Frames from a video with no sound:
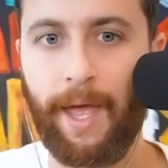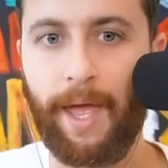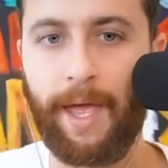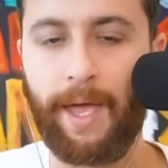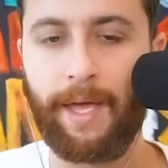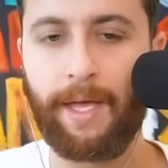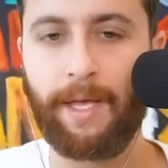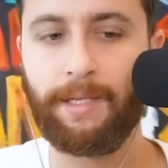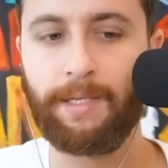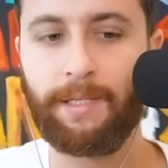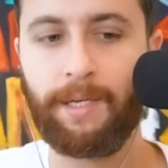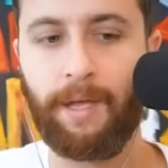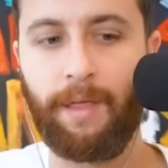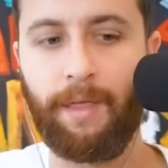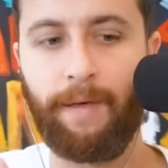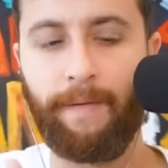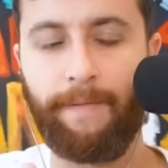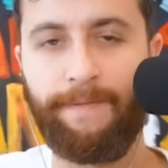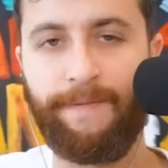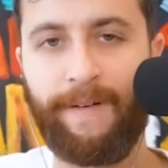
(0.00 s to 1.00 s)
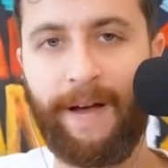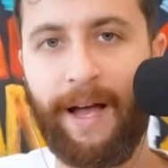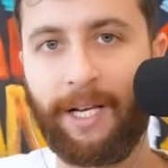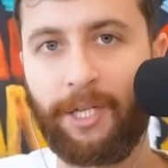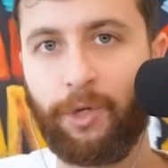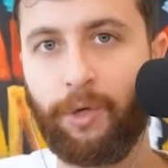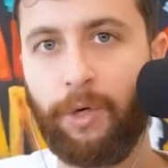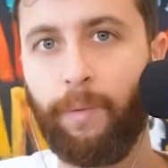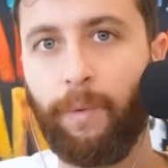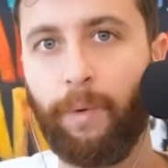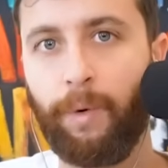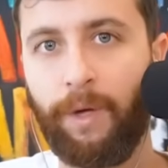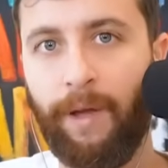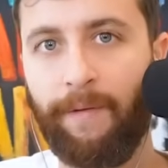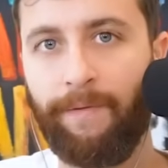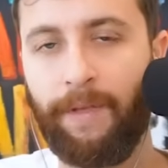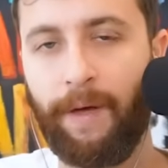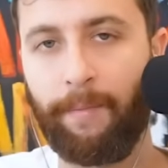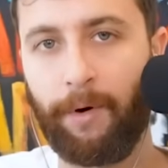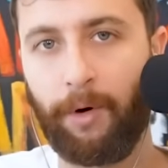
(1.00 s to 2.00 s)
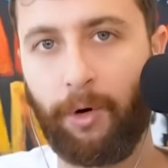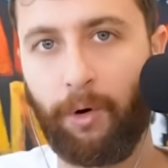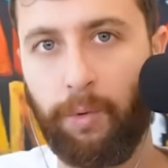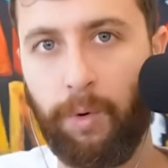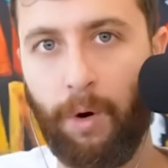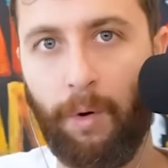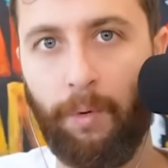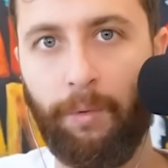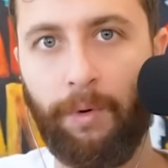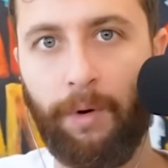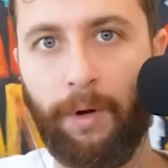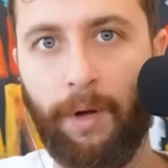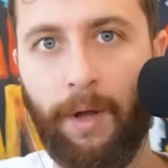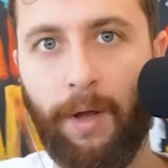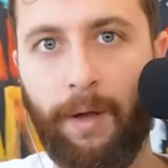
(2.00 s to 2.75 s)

is the factory will give them a quote